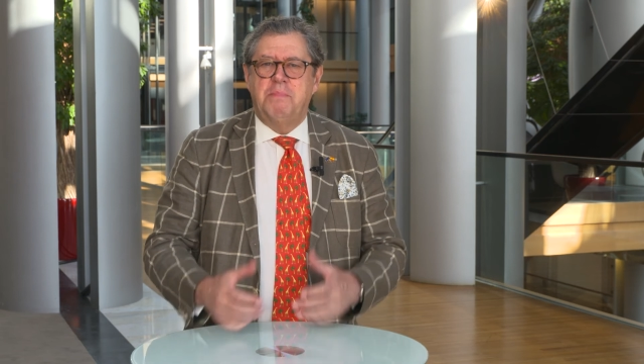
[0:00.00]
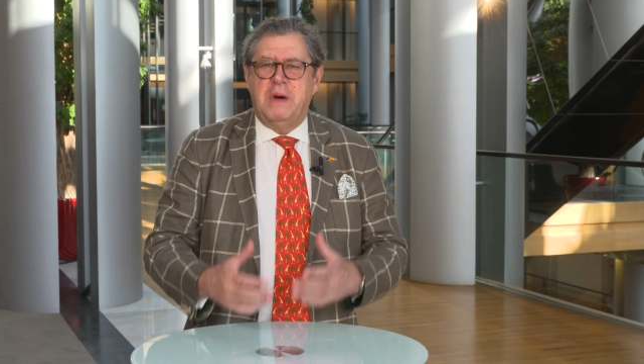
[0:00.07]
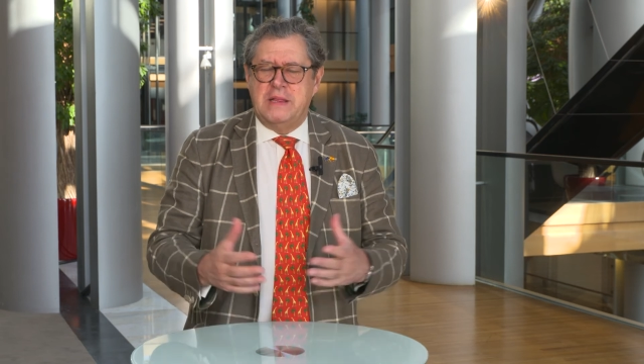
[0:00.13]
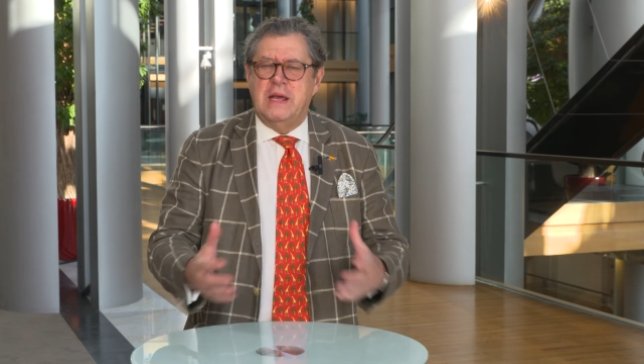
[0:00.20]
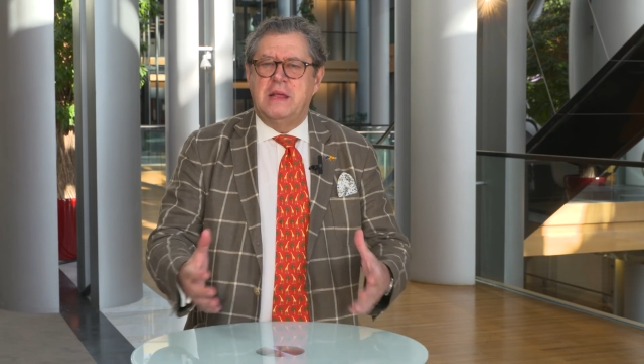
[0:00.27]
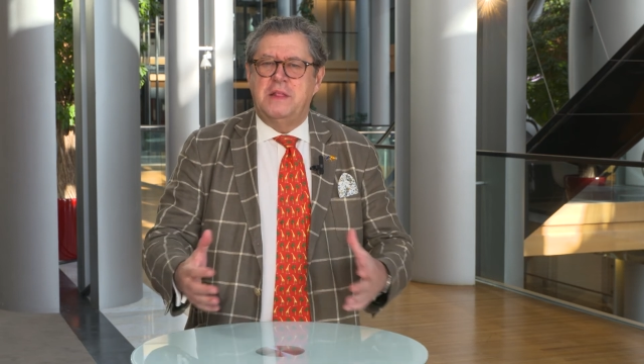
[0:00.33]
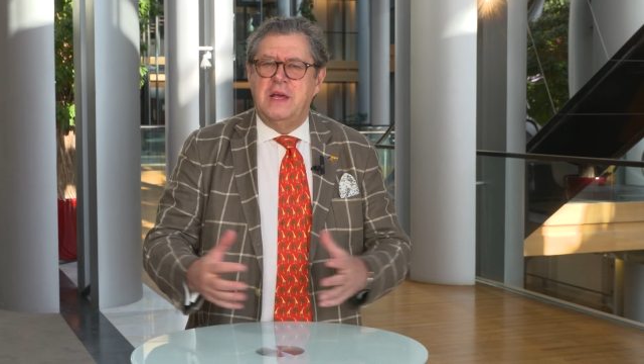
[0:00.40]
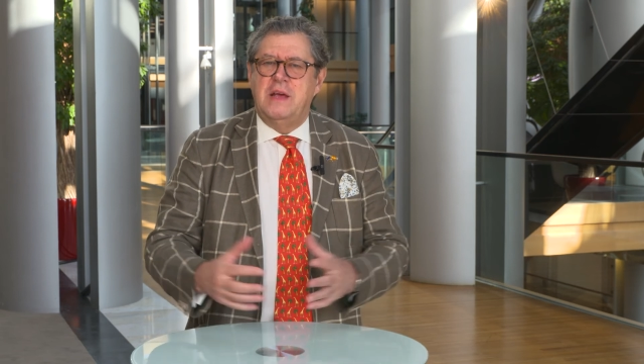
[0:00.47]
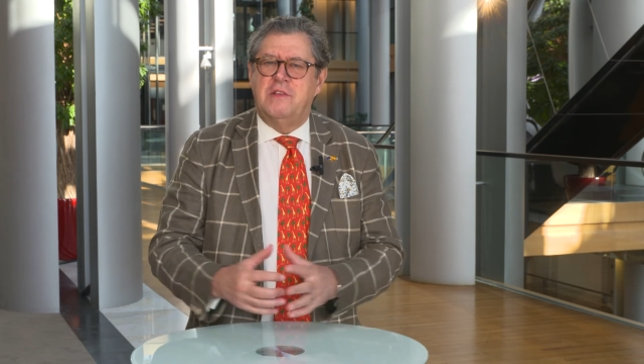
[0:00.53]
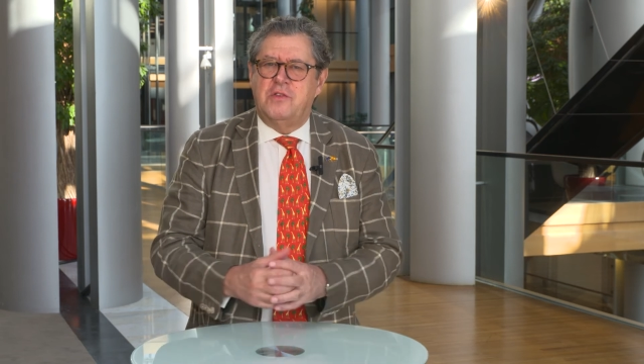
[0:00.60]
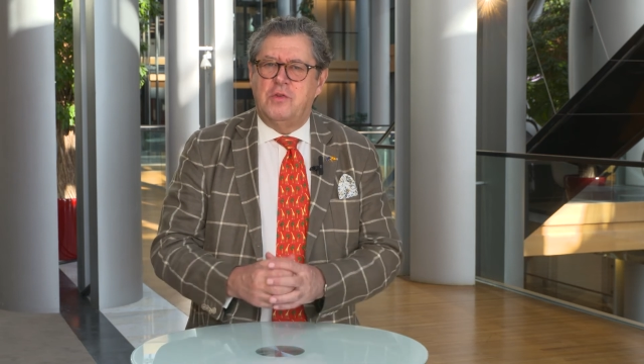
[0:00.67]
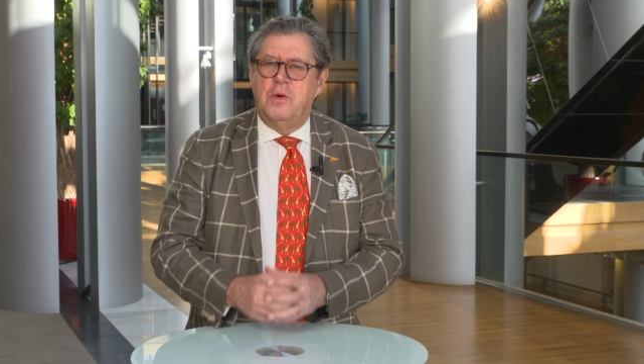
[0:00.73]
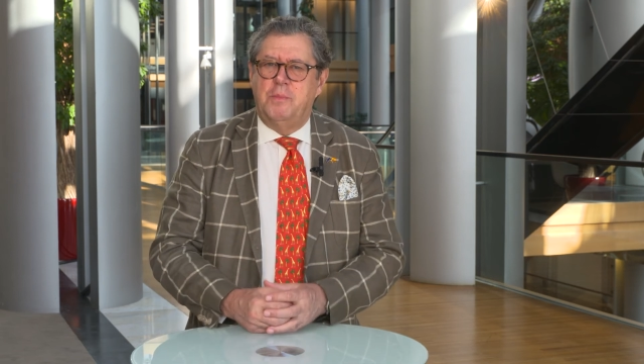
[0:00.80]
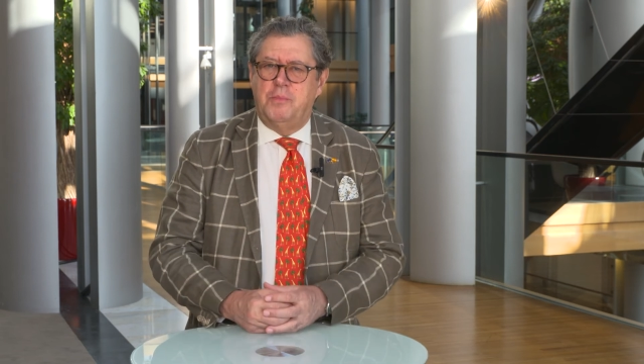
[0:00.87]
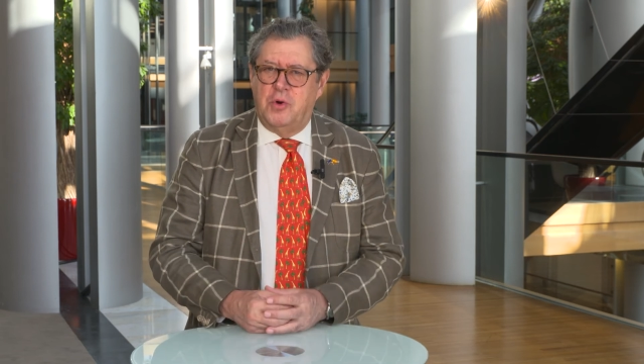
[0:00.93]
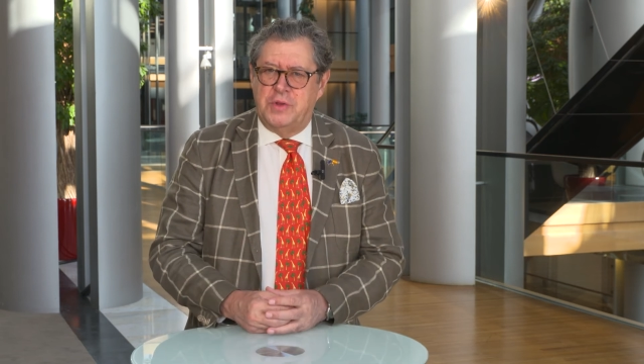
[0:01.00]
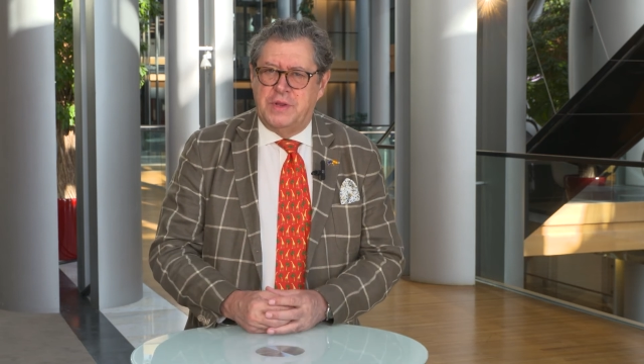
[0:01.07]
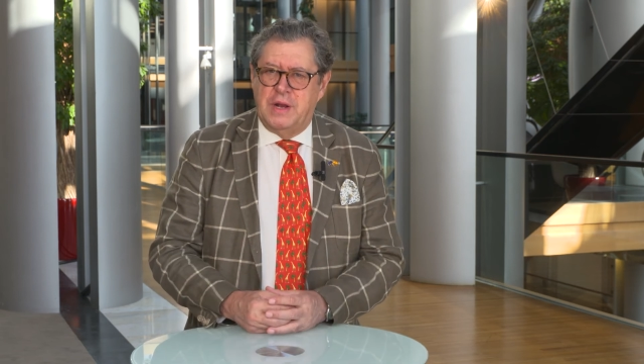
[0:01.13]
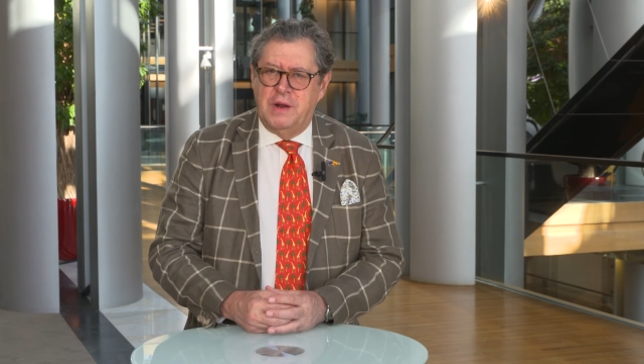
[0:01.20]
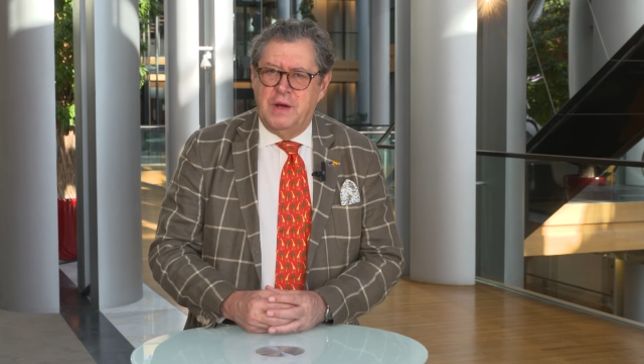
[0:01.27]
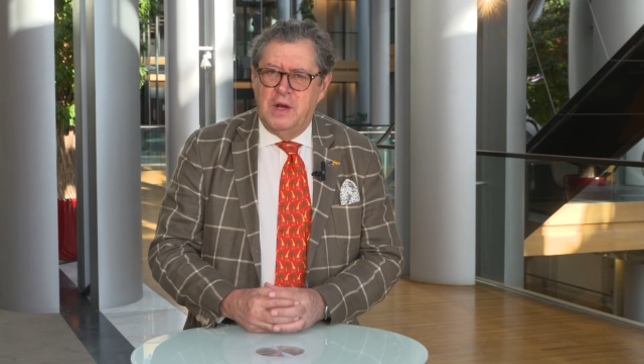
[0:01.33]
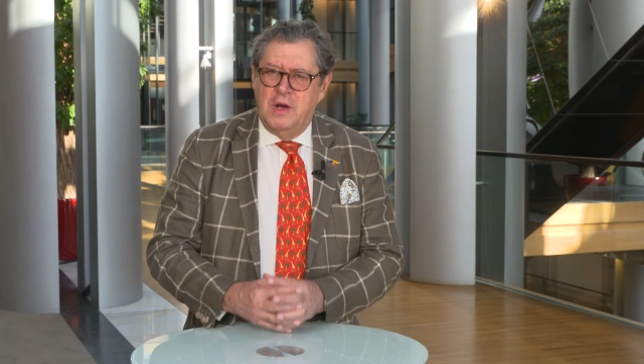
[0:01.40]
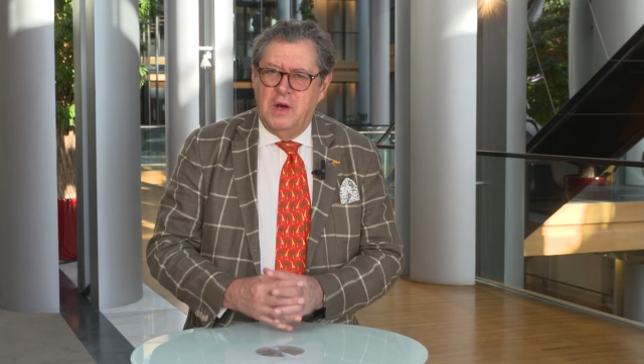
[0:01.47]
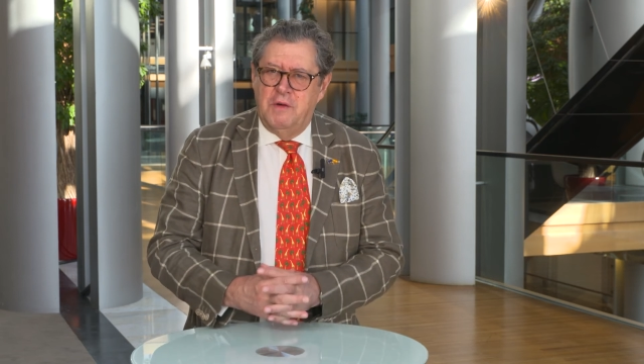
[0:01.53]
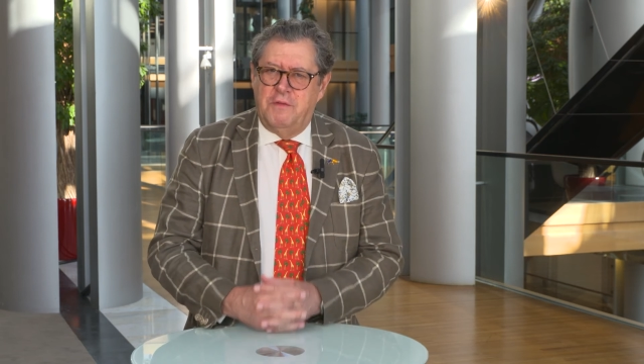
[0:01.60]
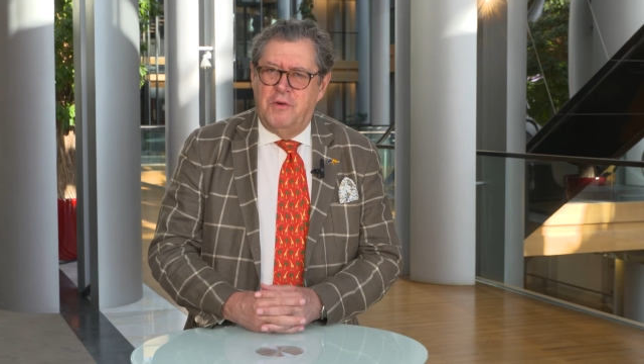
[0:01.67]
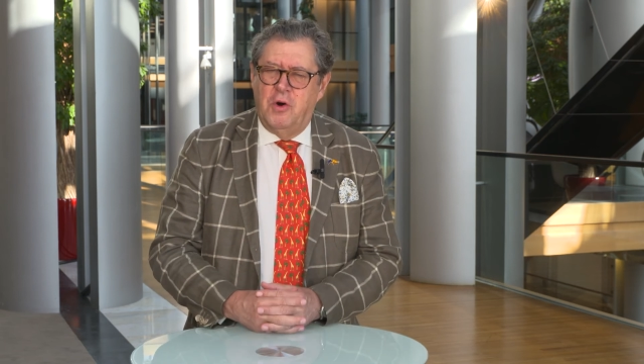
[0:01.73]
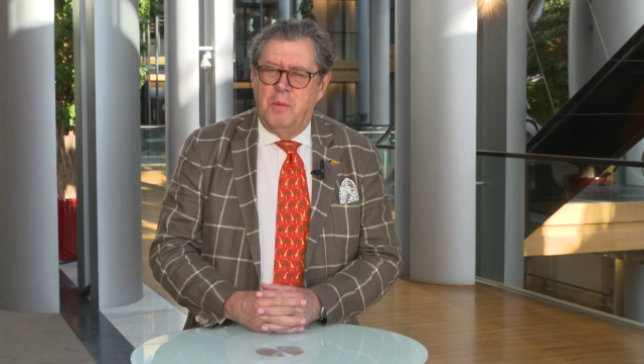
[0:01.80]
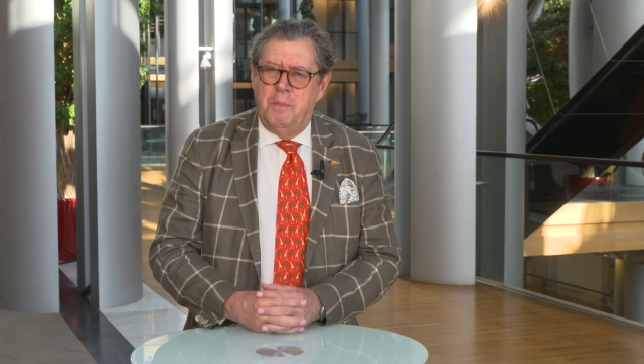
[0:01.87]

but I think it's so important for